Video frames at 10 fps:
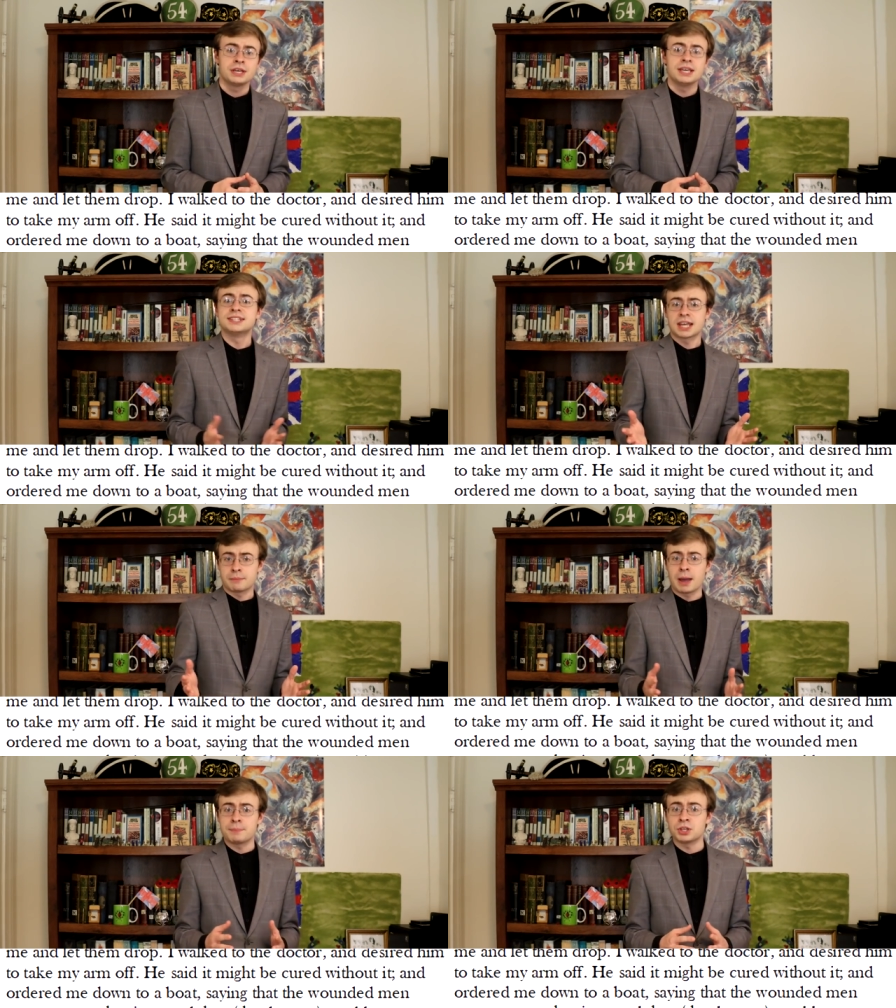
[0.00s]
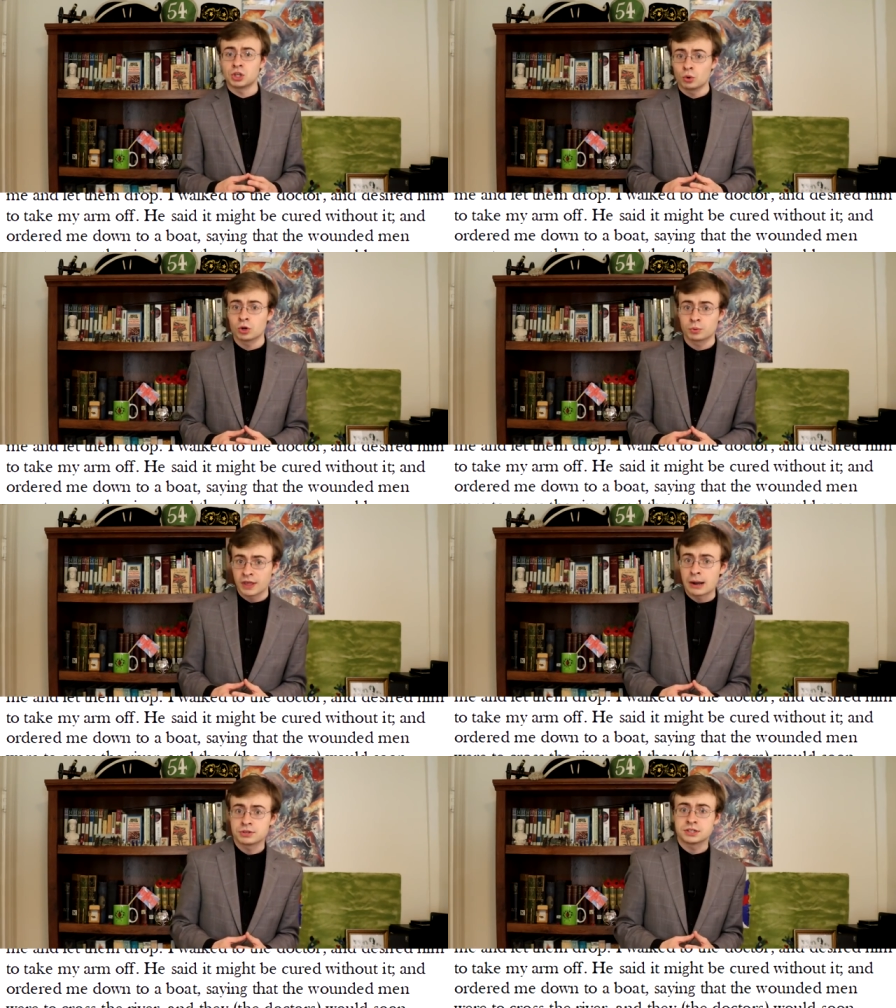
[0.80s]
He said it might be cured
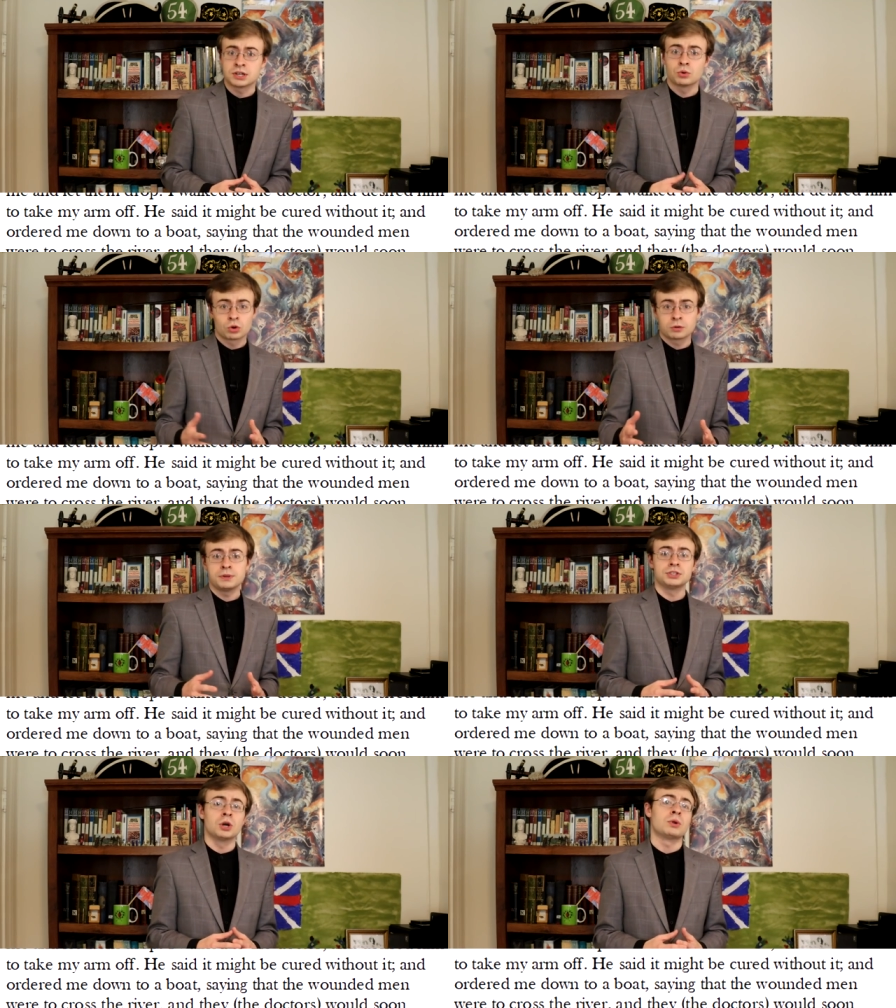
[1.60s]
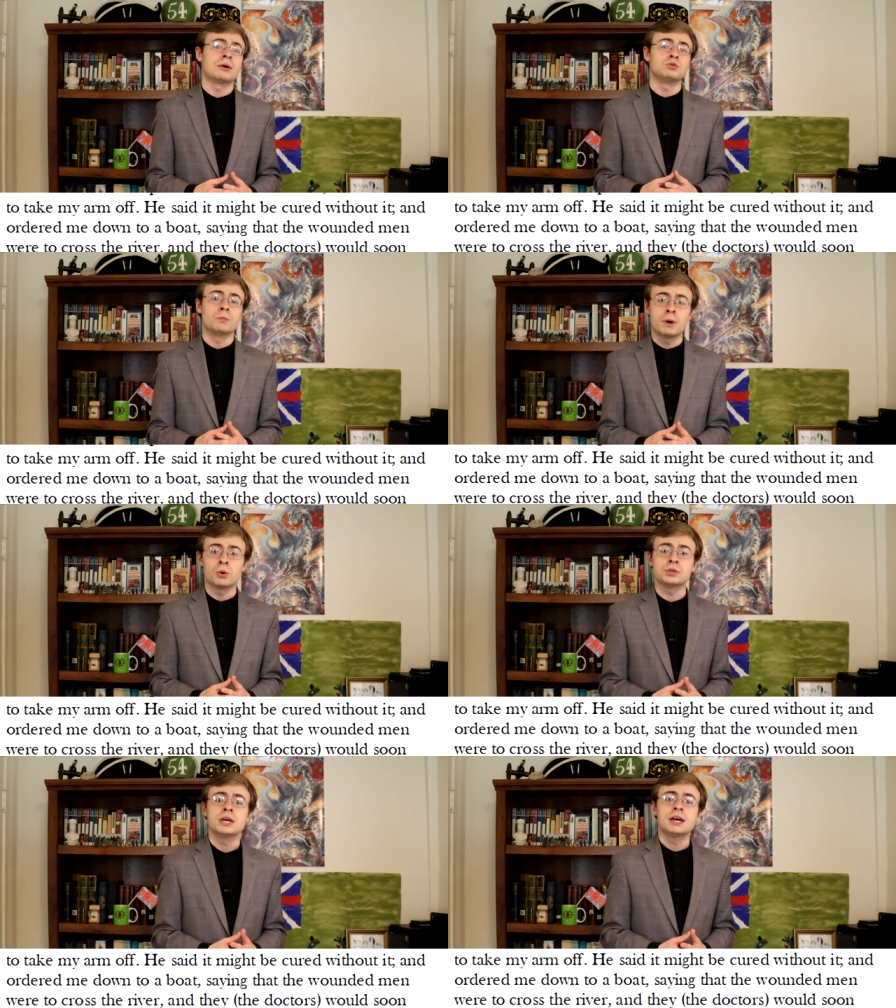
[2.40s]
without it, and ordered me to go down to a
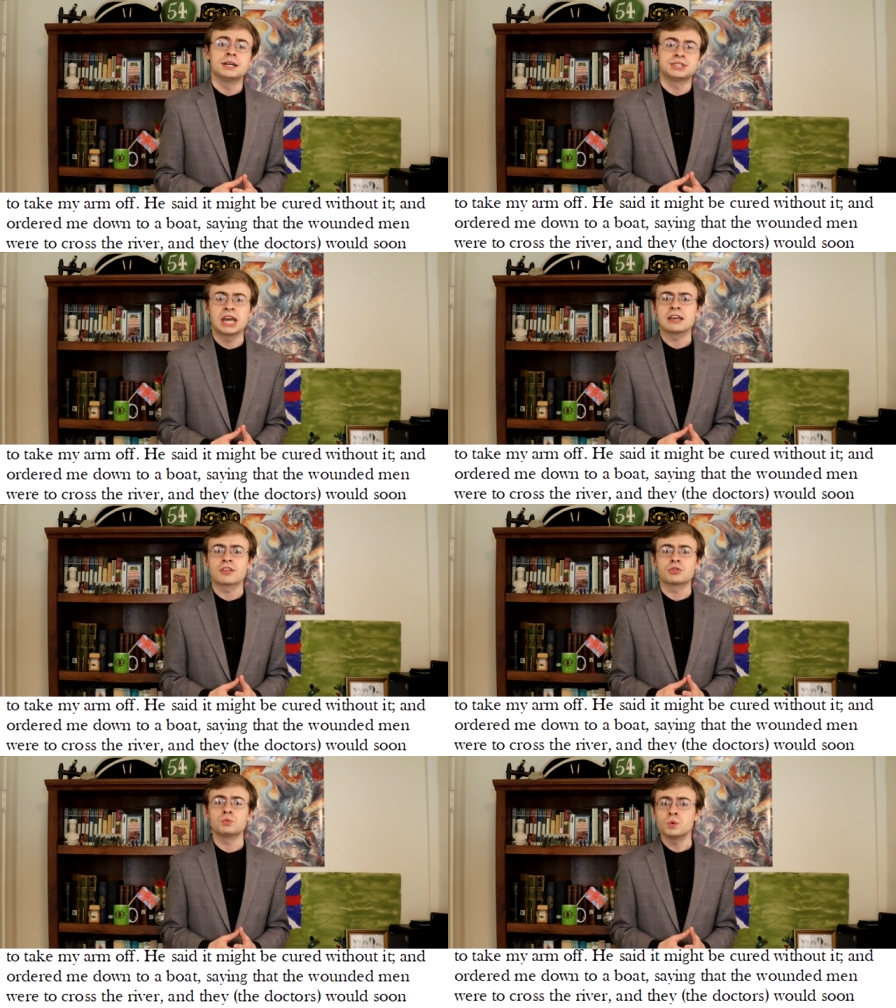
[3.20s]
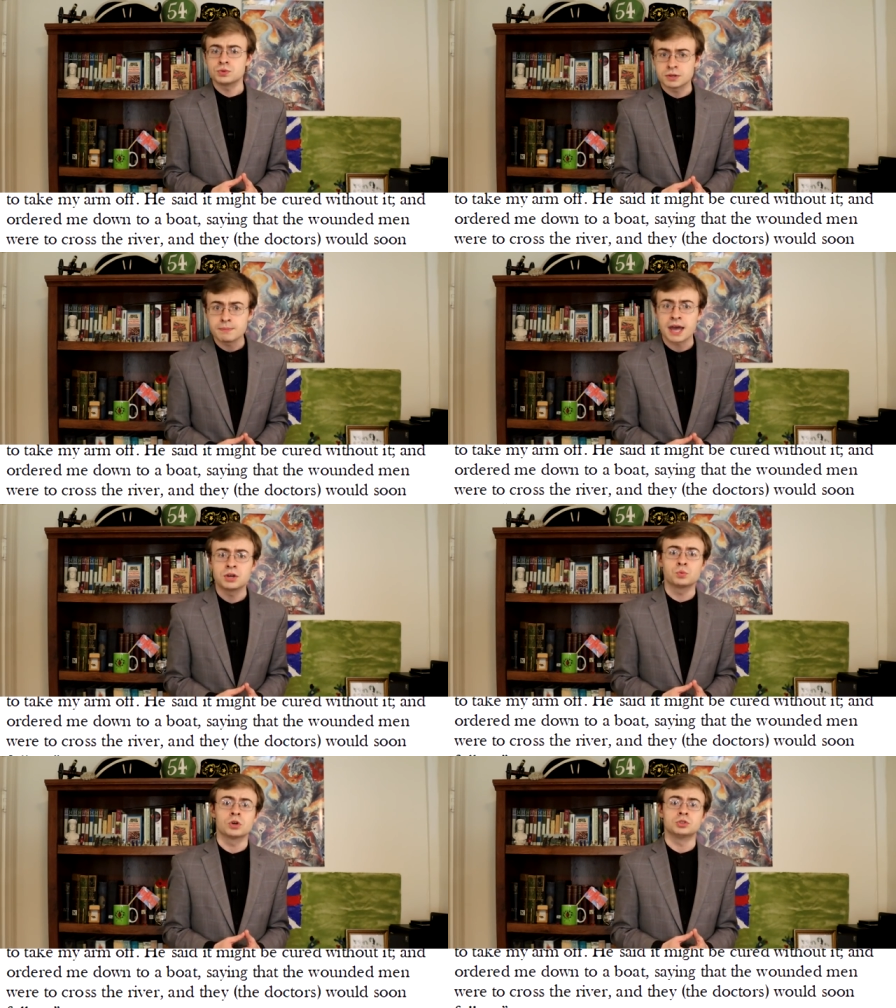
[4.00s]
boat, saying that the wounded
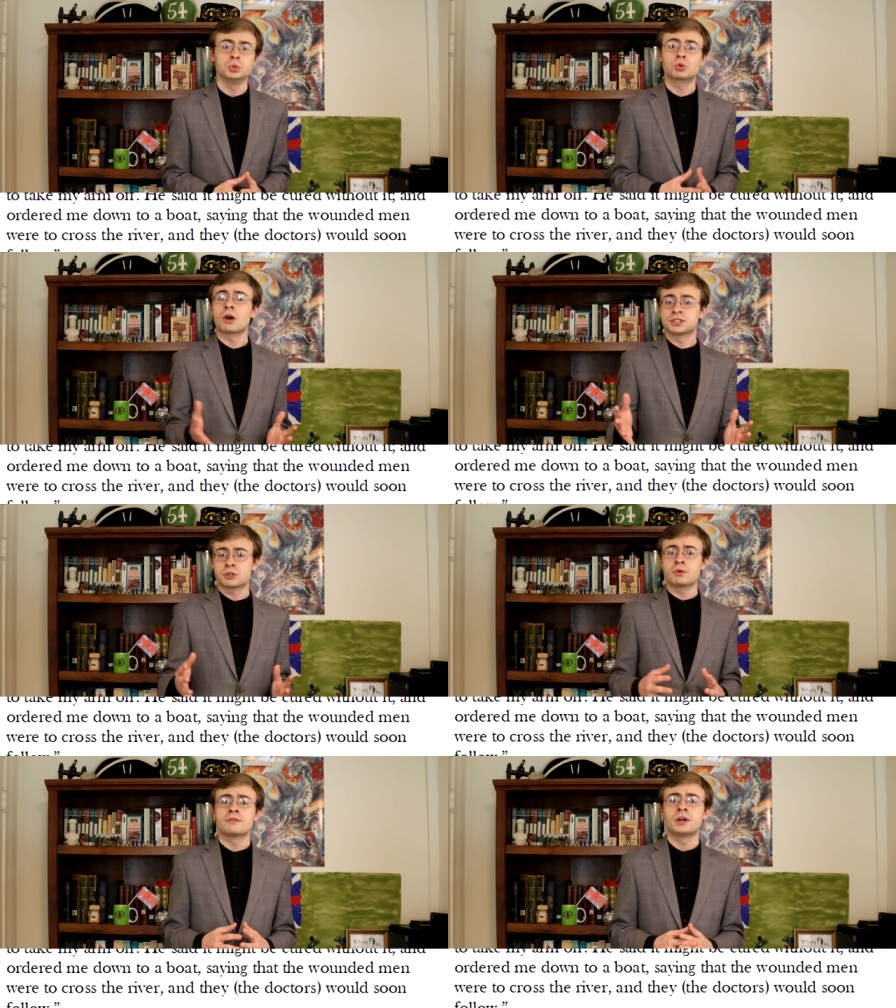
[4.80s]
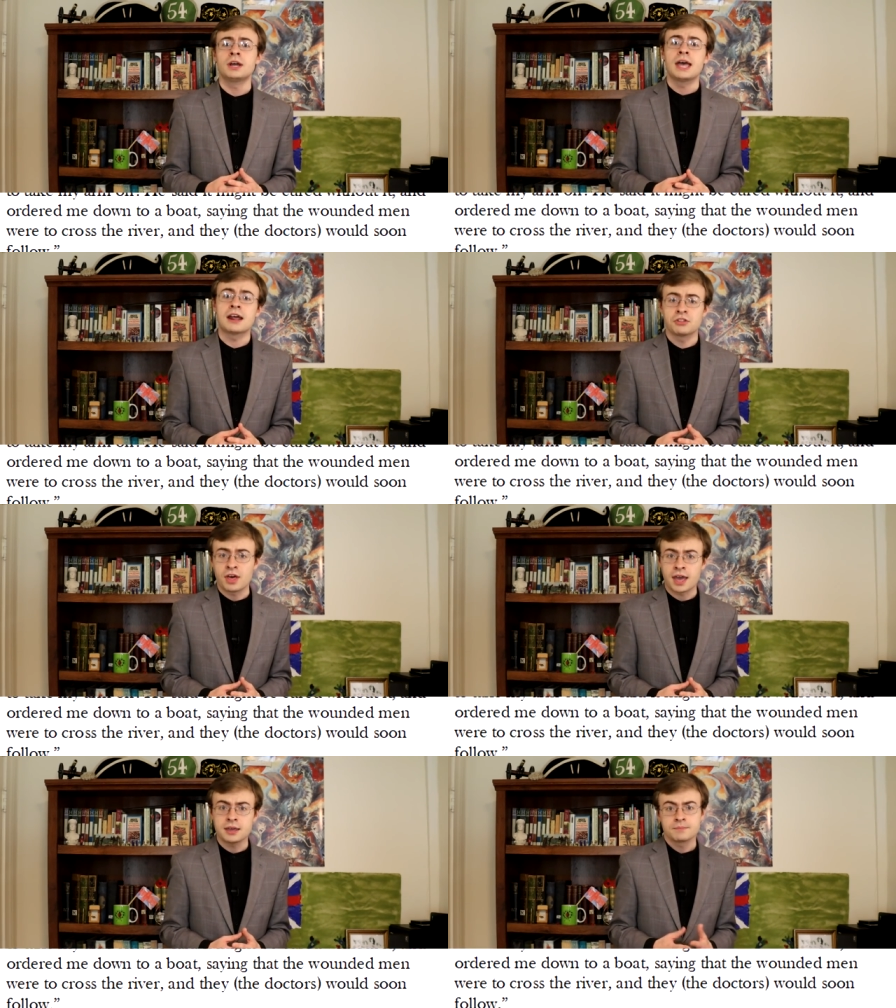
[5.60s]
men were to cross the river, and
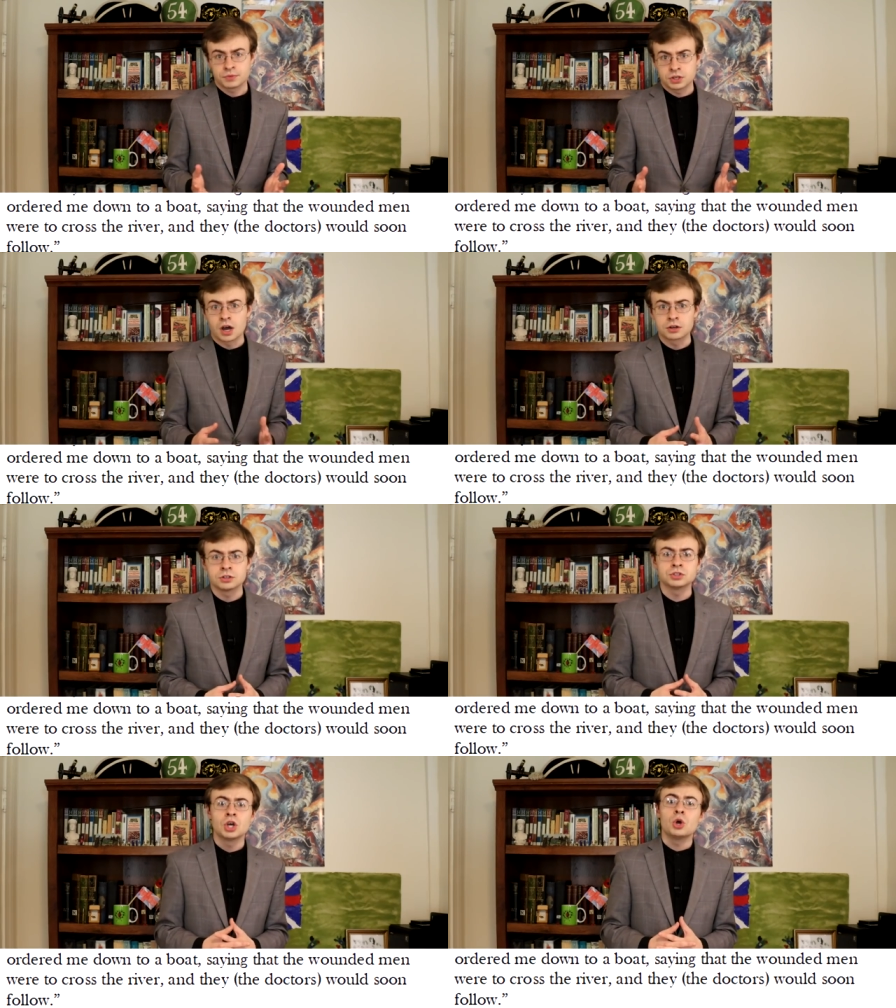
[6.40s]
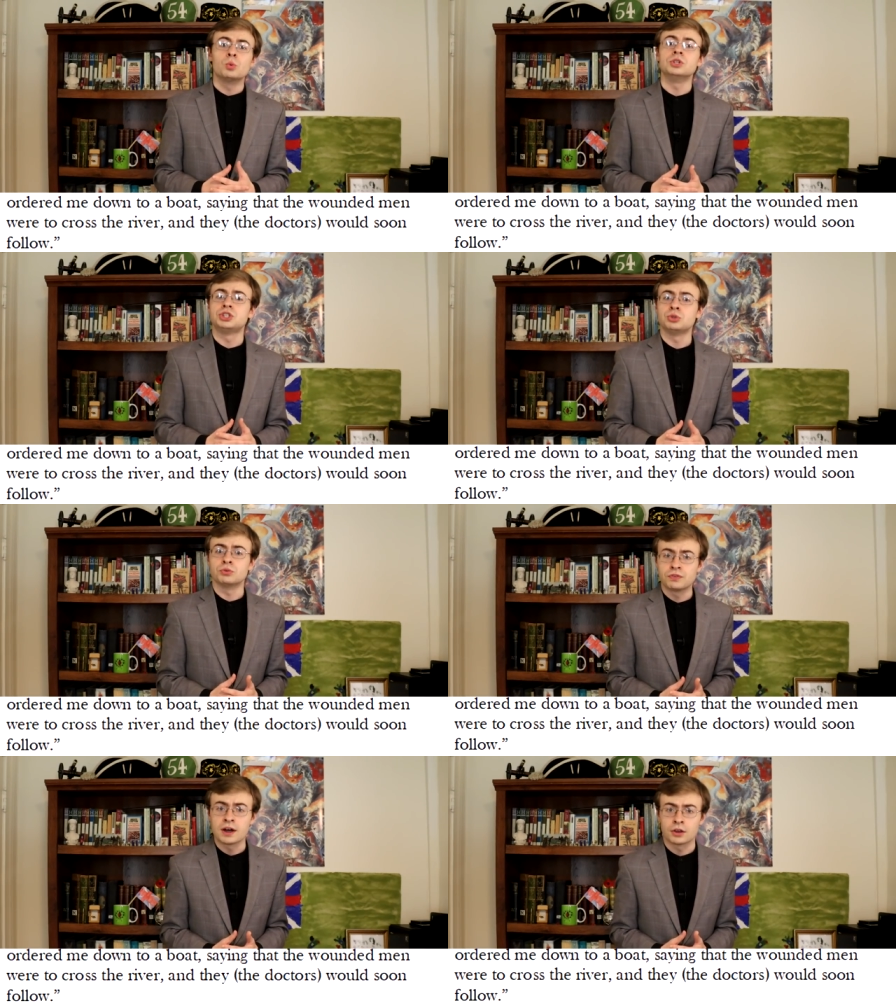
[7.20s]
they, the doctors, would soon
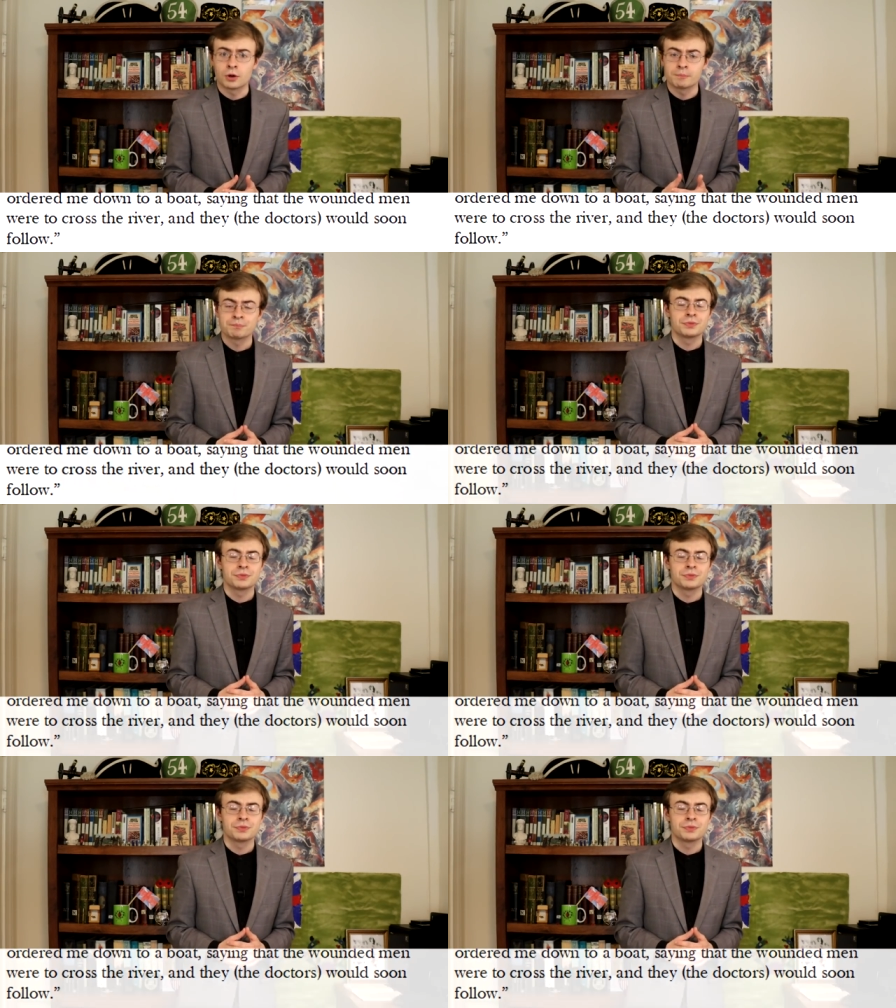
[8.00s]
follow.